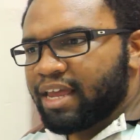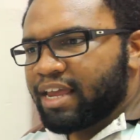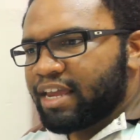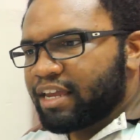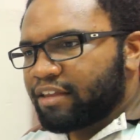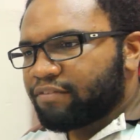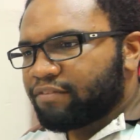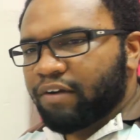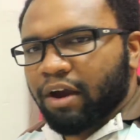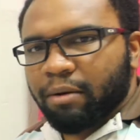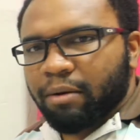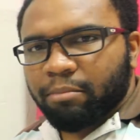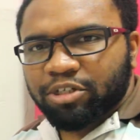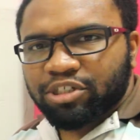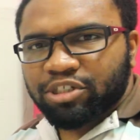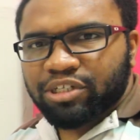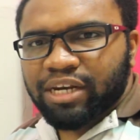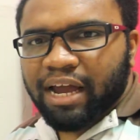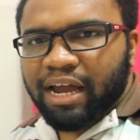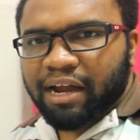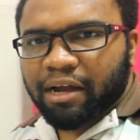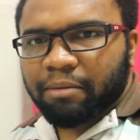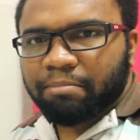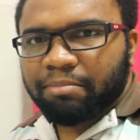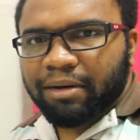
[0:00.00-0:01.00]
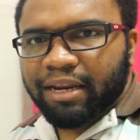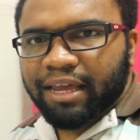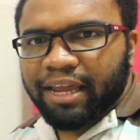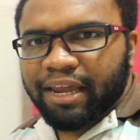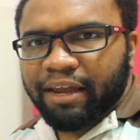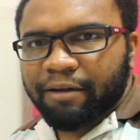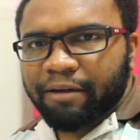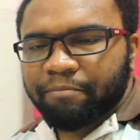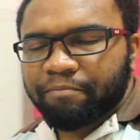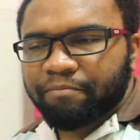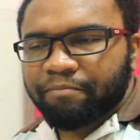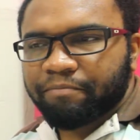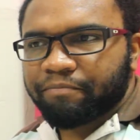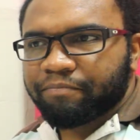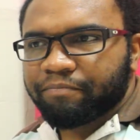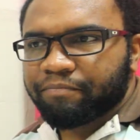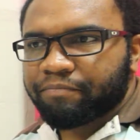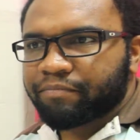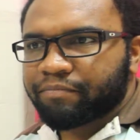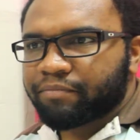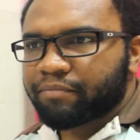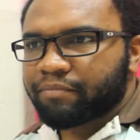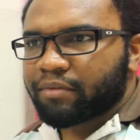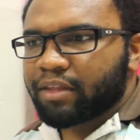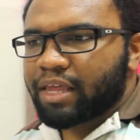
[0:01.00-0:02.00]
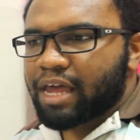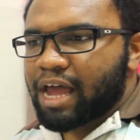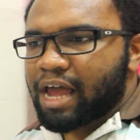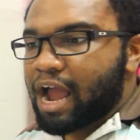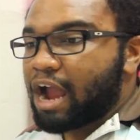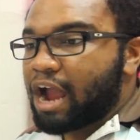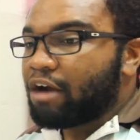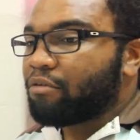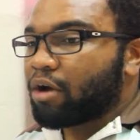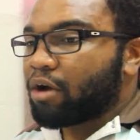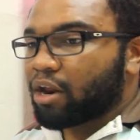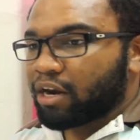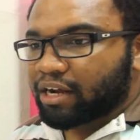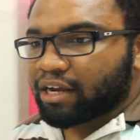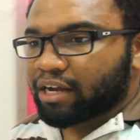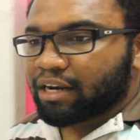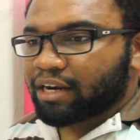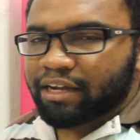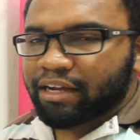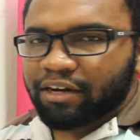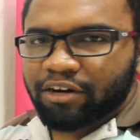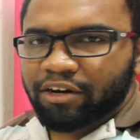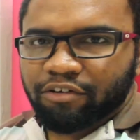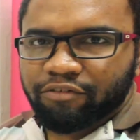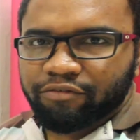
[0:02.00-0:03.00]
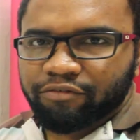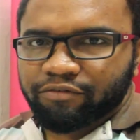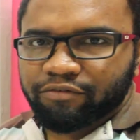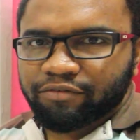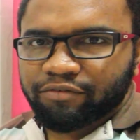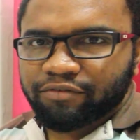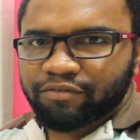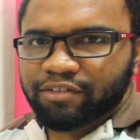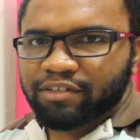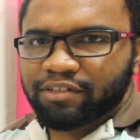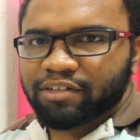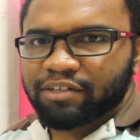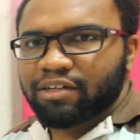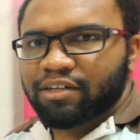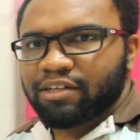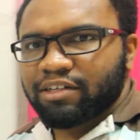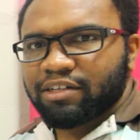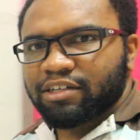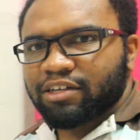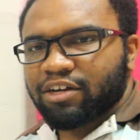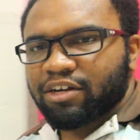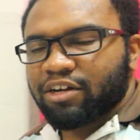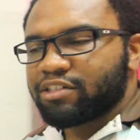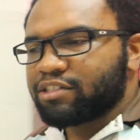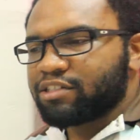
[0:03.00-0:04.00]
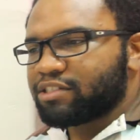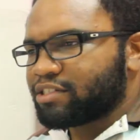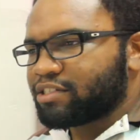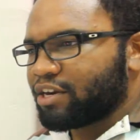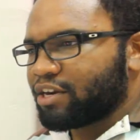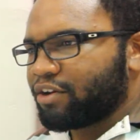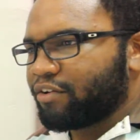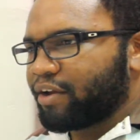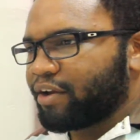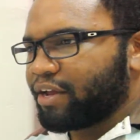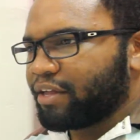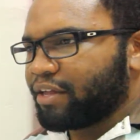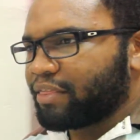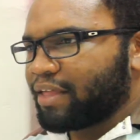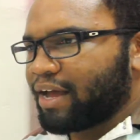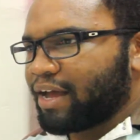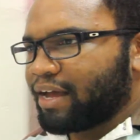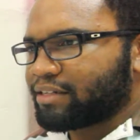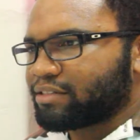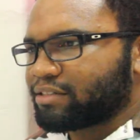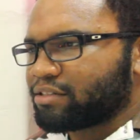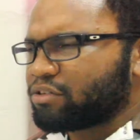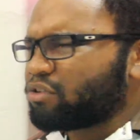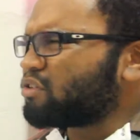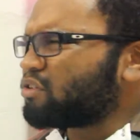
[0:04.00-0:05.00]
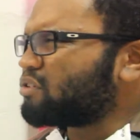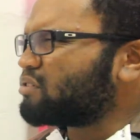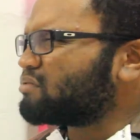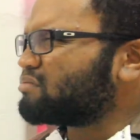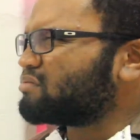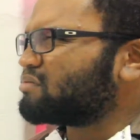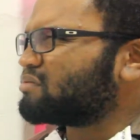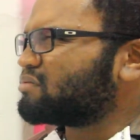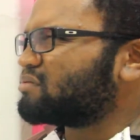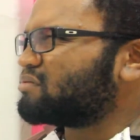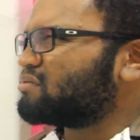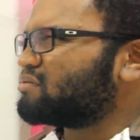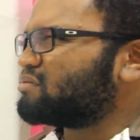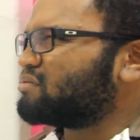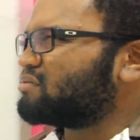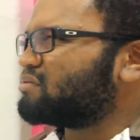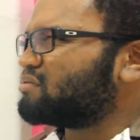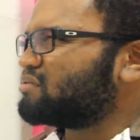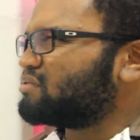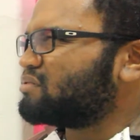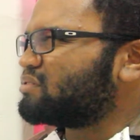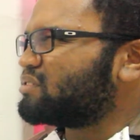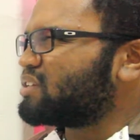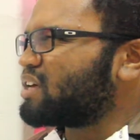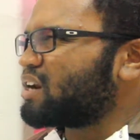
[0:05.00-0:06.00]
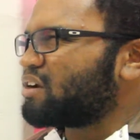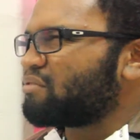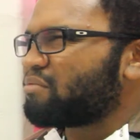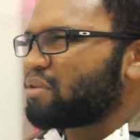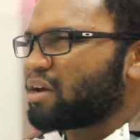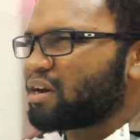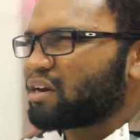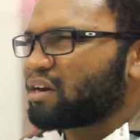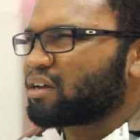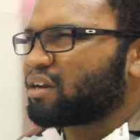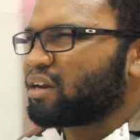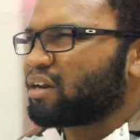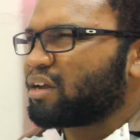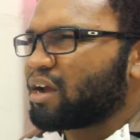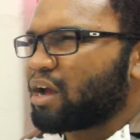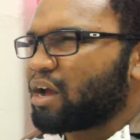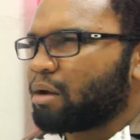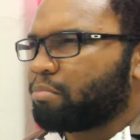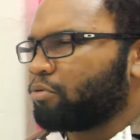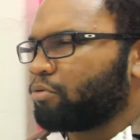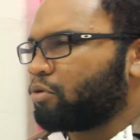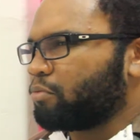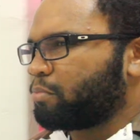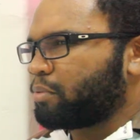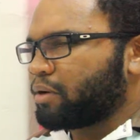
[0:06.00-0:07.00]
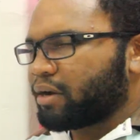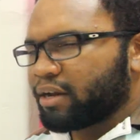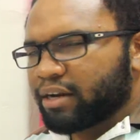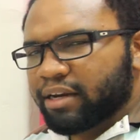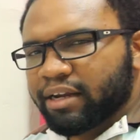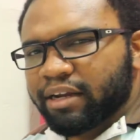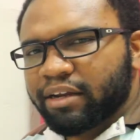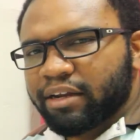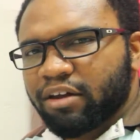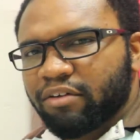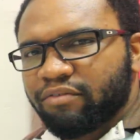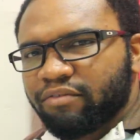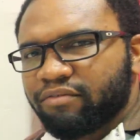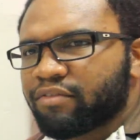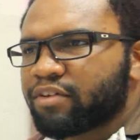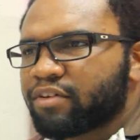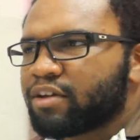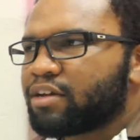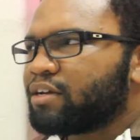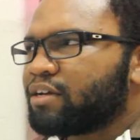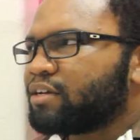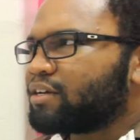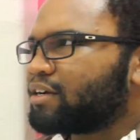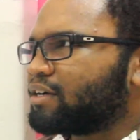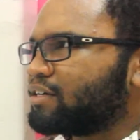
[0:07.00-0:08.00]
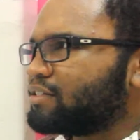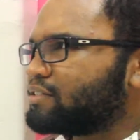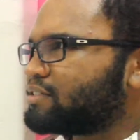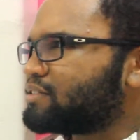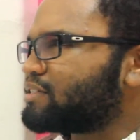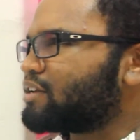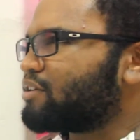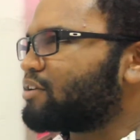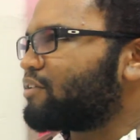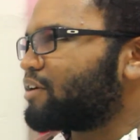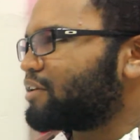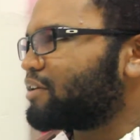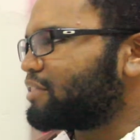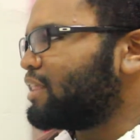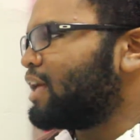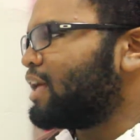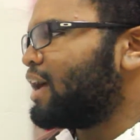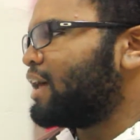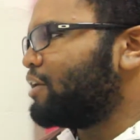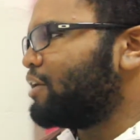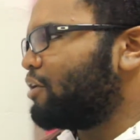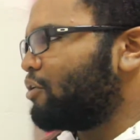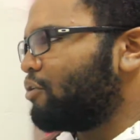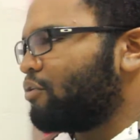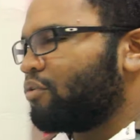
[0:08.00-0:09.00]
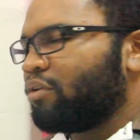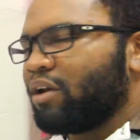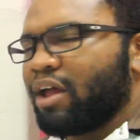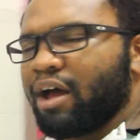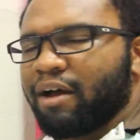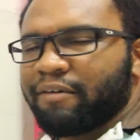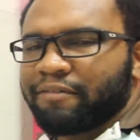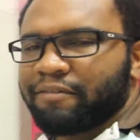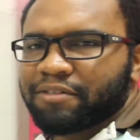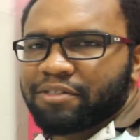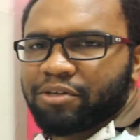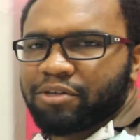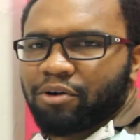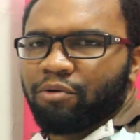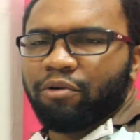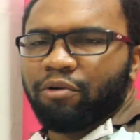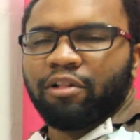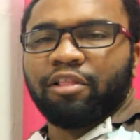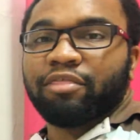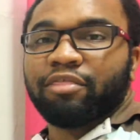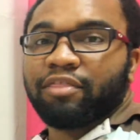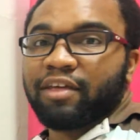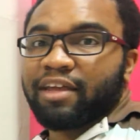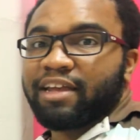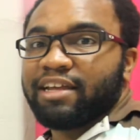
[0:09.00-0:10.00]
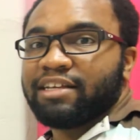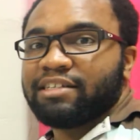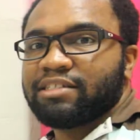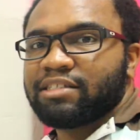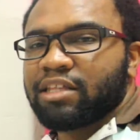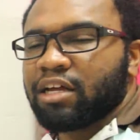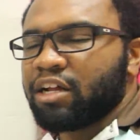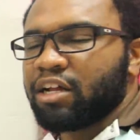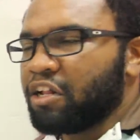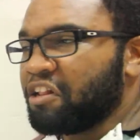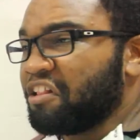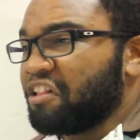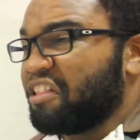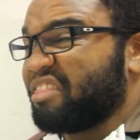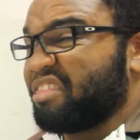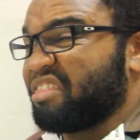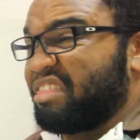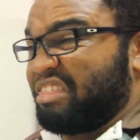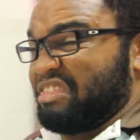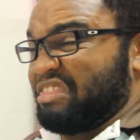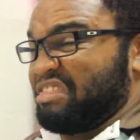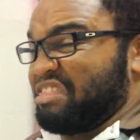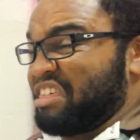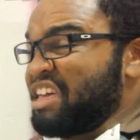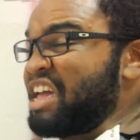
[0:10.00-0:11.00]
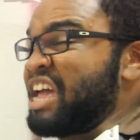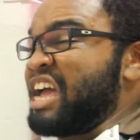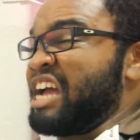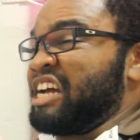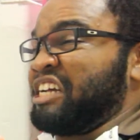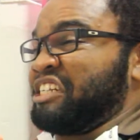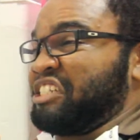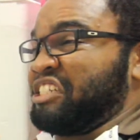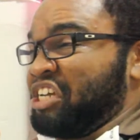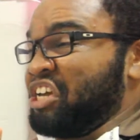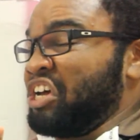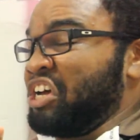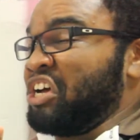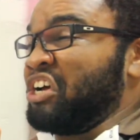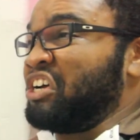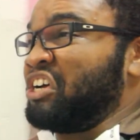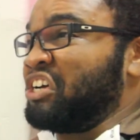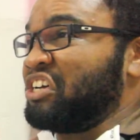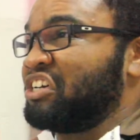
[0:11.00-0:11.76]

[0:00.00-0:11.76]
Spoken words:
It's very much like a play, ironically enough, considering that, or is that ironically, appropriately enough, considering that Olaf's whole thing is the theater.